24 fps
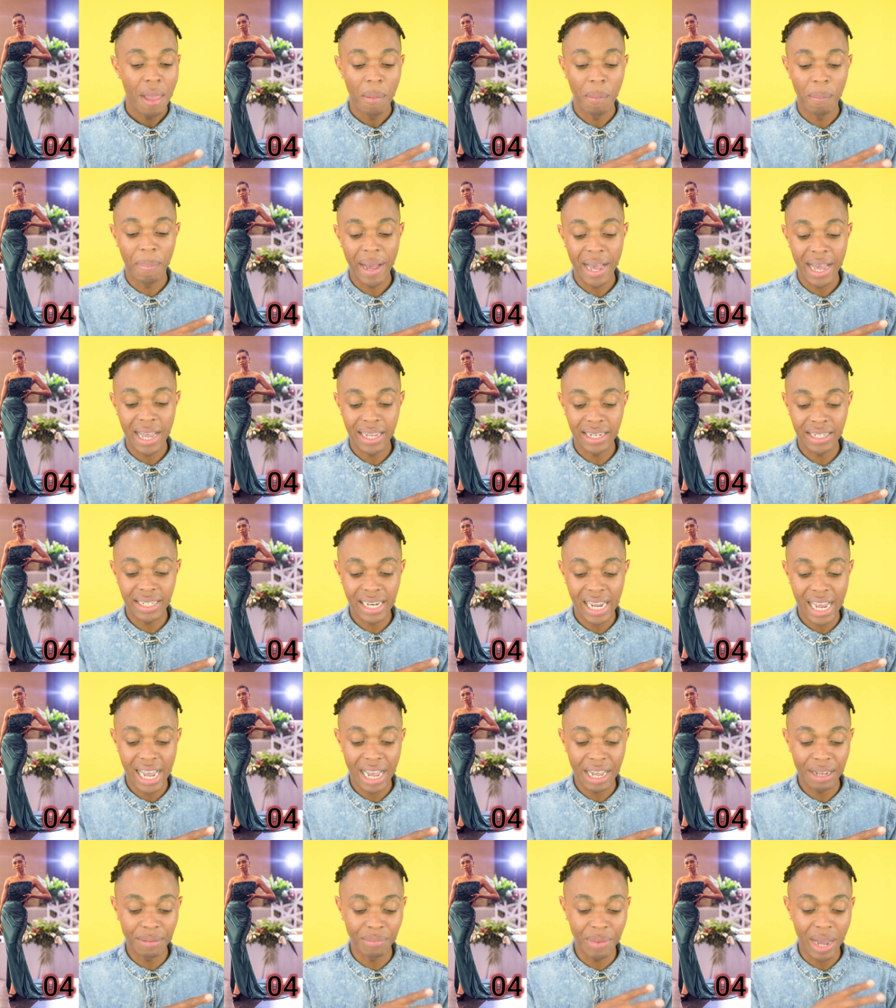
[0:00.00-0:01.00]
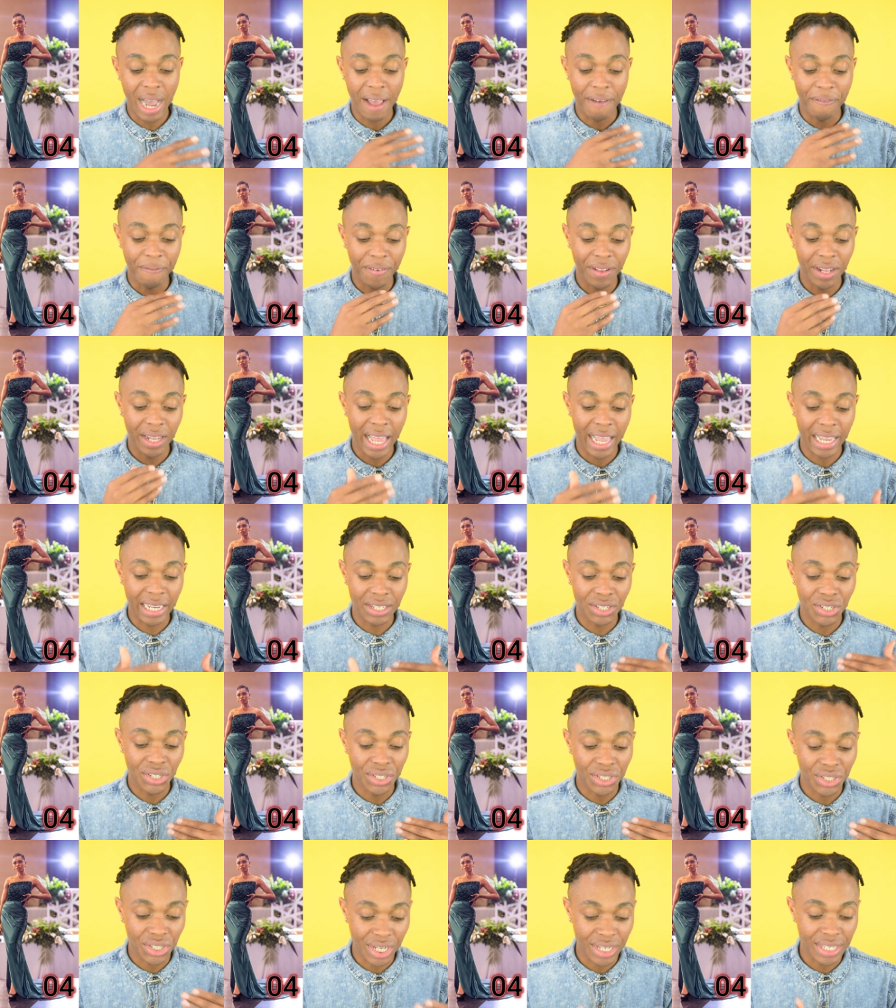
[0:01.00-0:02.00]
But I feel like
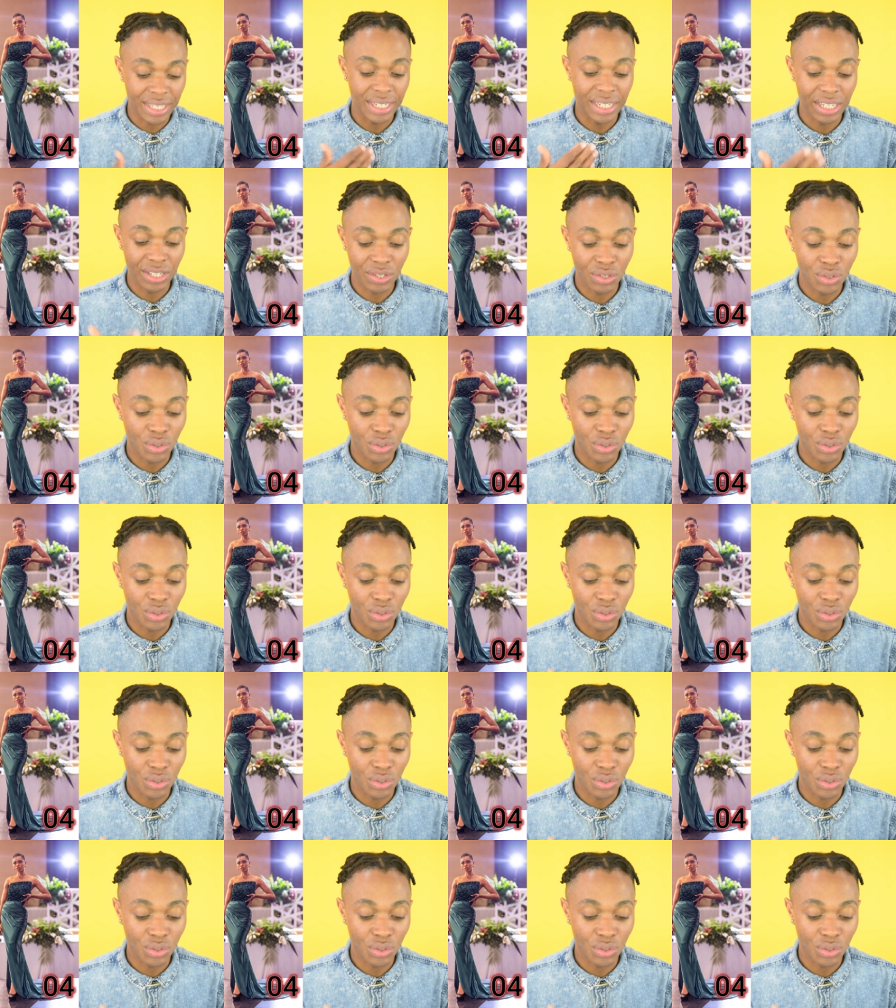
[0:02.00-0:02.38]
she just needs